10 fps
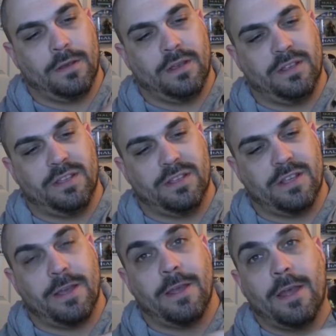it says
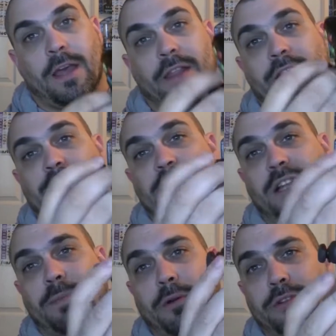there, they just
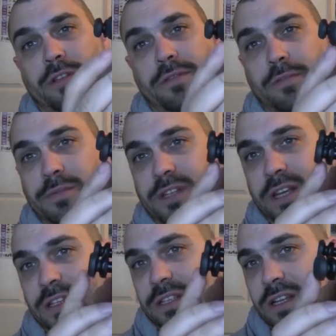clip onto the
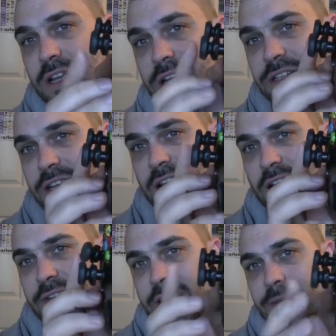thumbsticks and, like I said,
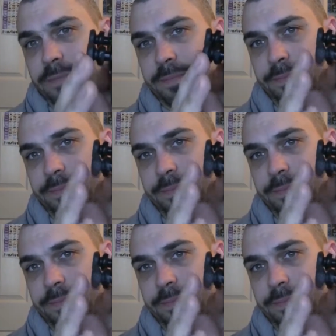elevate them.